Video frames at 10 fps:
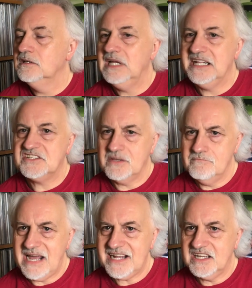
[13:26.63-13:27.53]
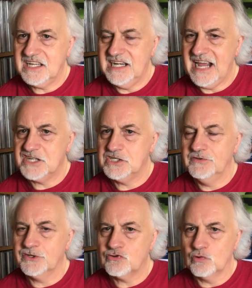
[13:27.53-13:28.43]
It's the Machen
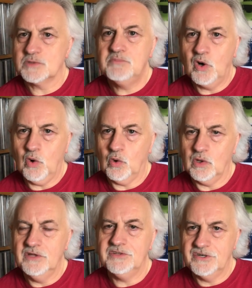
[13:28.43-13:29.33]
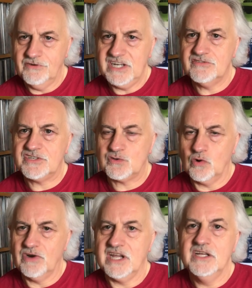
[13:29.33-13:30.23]
connection that draws Paul, the narrator's
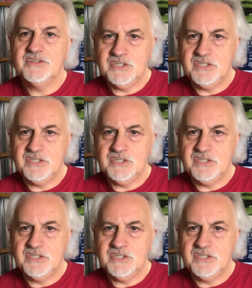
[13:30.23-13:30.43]
story,